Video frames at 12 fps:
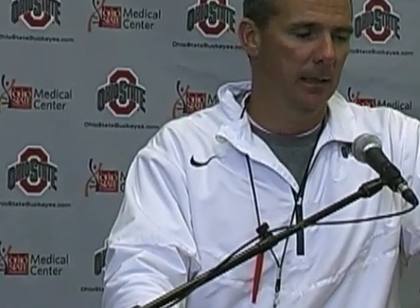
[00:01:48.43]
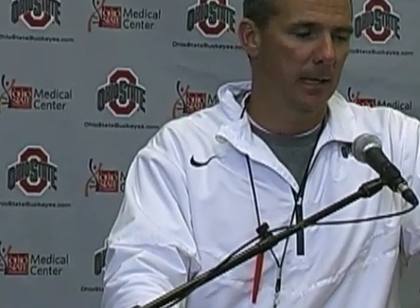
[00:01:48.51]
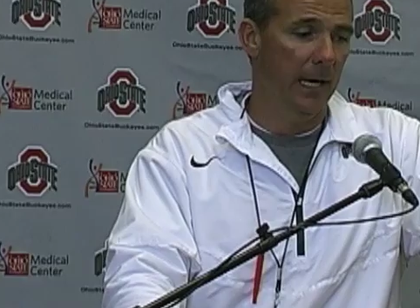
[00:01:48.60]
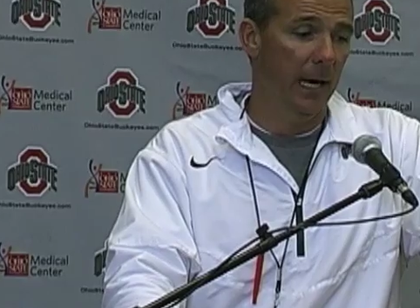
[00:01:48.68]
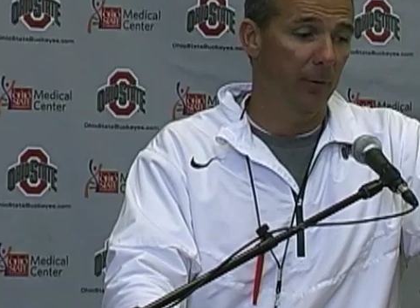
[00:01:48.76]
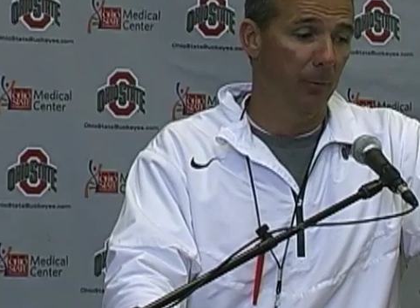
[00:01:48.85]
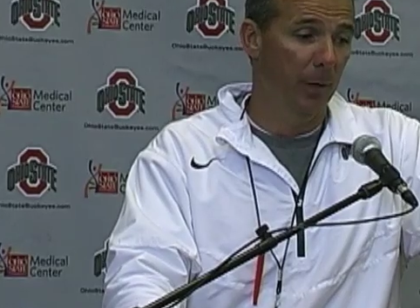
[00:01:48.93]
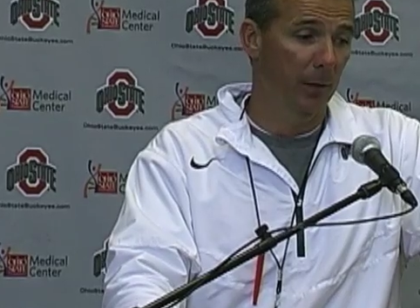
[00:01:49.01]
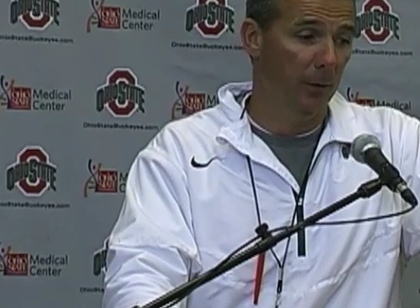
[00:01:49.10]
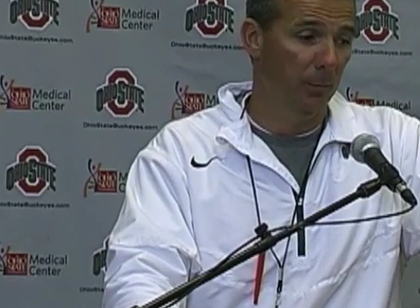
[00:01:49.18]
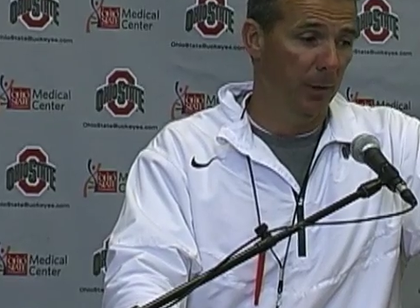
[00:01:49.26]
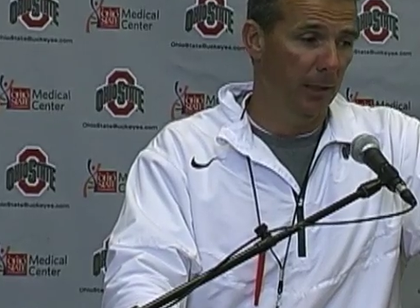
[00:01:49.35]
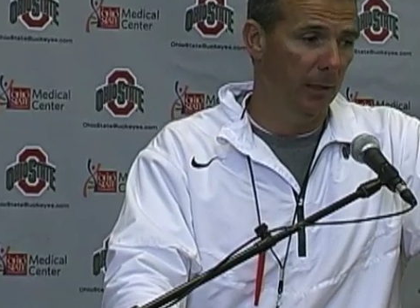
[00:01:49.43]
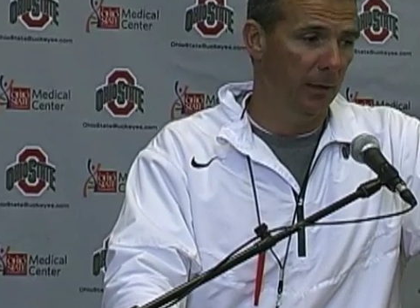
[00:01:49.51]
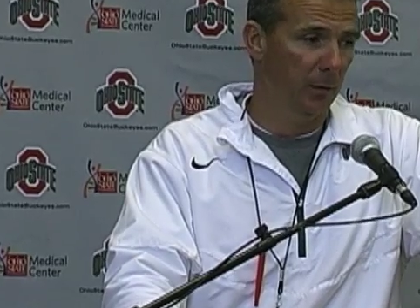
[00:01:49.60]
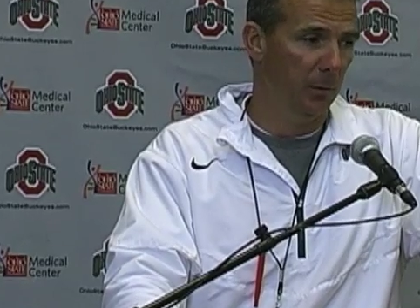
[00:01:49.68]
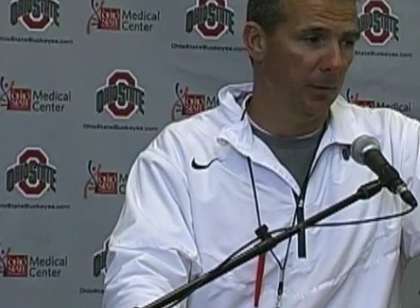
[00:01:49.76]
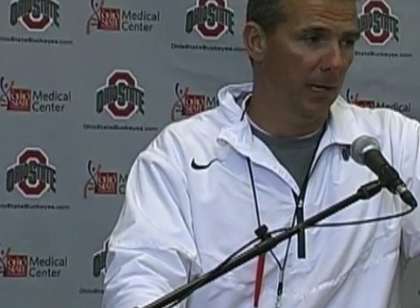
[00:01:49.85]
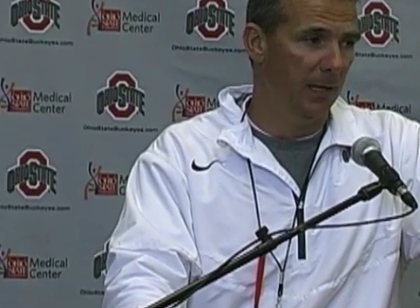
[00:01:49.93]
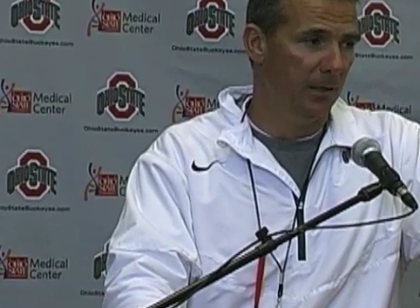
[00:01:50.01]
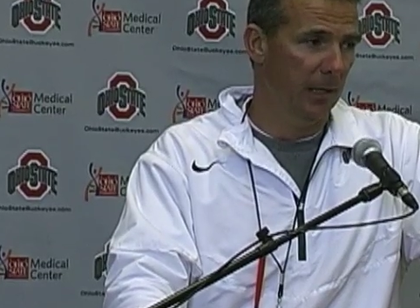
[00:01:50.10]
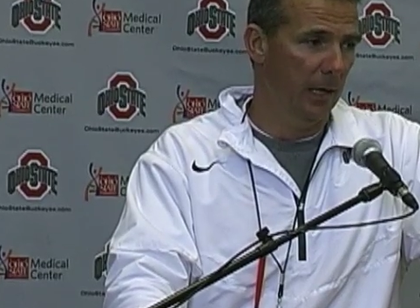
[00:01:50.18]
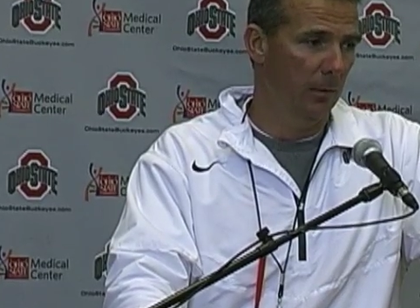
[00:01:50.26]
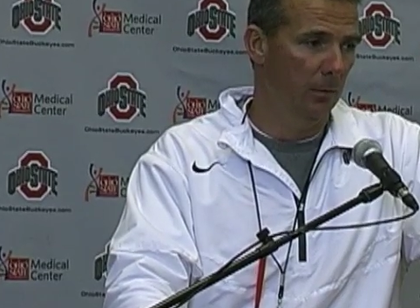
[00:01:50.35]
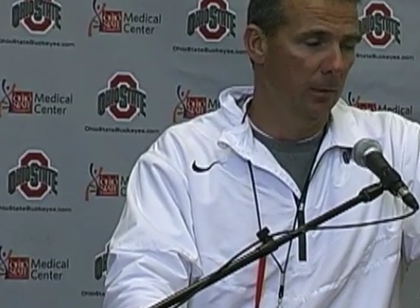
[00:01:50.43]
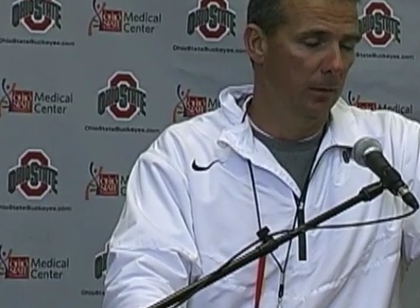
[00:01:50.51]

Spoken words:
I have a better opinion of some guys now.